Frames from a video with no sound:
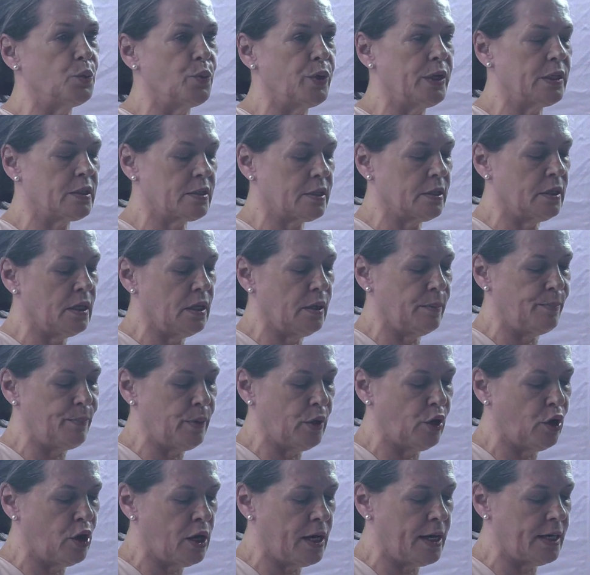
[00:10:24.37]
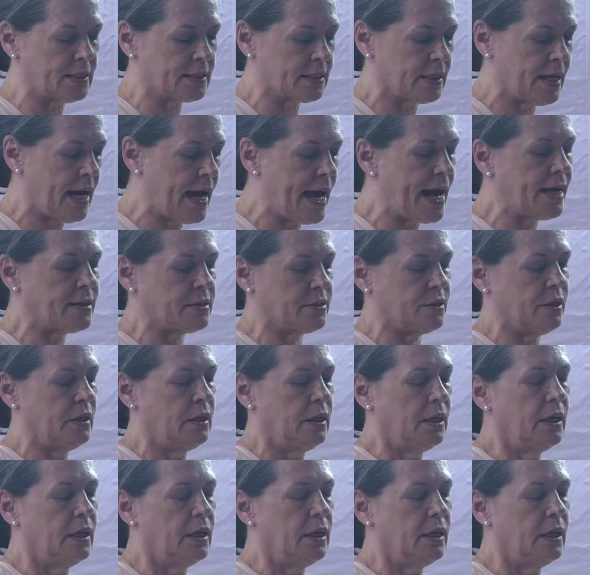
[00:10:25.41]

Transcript: Whistleblowers Act